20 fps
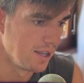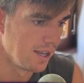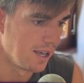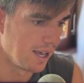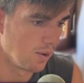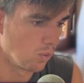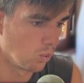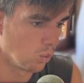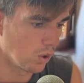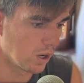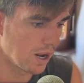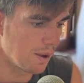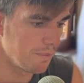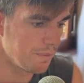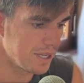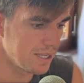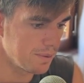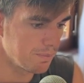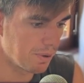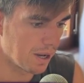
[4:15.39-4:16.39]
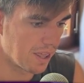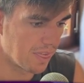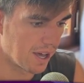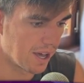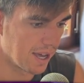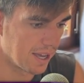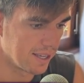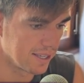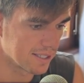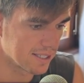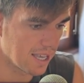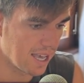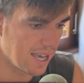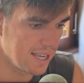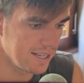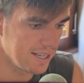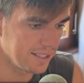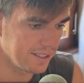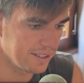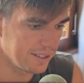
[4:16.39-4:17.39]
And what I mean by that is
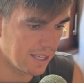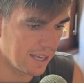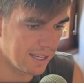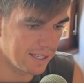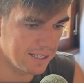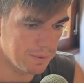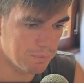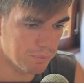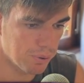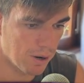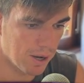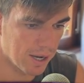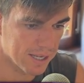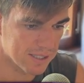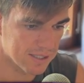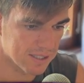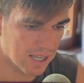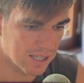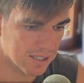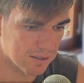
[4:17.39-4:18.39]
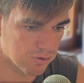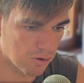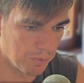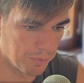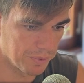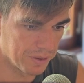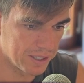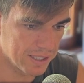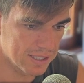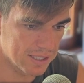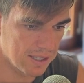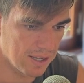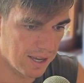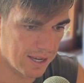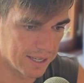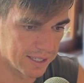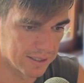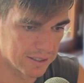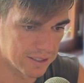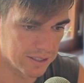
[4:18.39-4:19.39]
any price that is from this
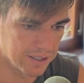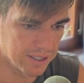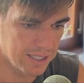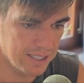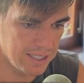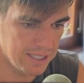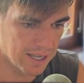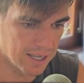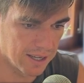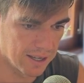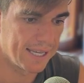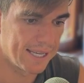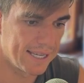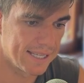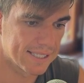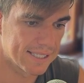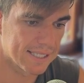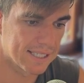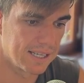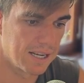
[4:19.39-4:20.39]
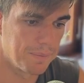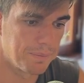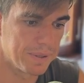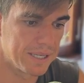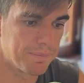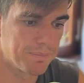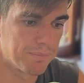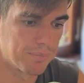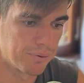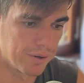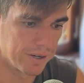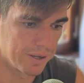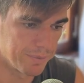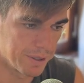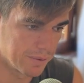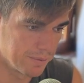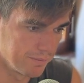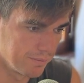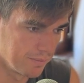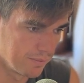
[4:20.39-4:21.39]
line to here is going to be
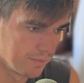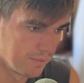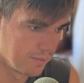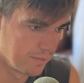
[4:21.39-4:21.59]
premium.